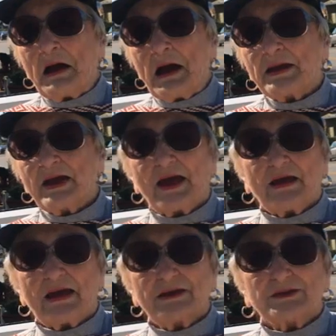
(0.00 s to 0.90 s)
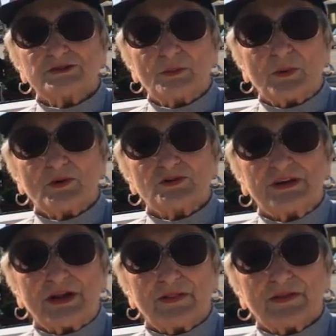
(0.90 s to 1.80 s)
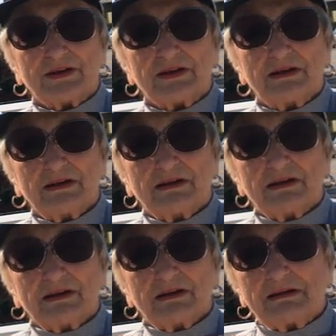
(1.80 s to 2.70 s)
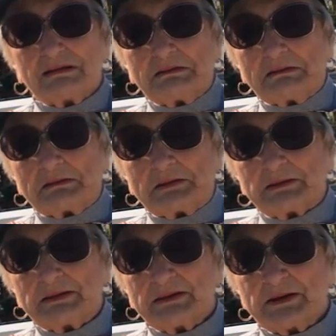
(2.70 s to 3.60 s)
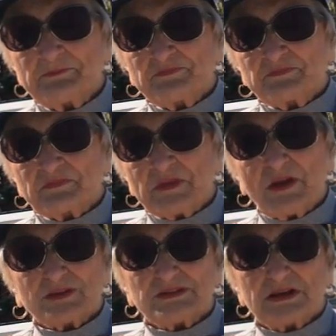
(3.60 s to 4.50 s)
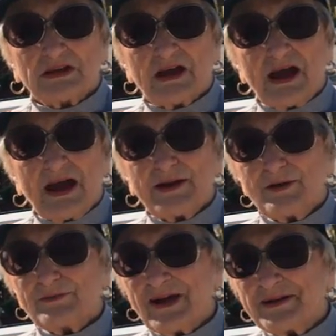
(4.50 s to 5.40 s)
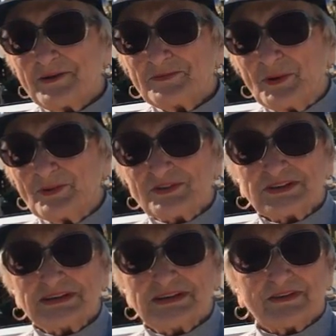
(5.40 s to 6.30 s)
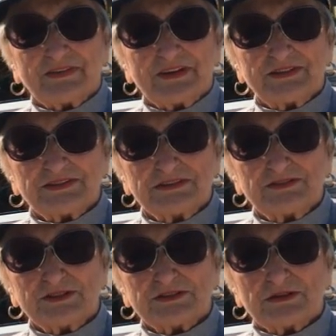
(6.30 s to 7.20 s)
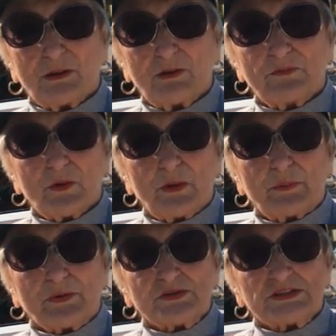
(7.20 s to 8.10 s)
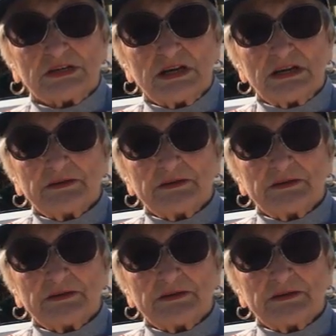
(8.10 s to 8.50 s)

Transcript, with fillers: I guess I guess their personality. Uh, yes, I don't I don't notice little things. It's just the overall person.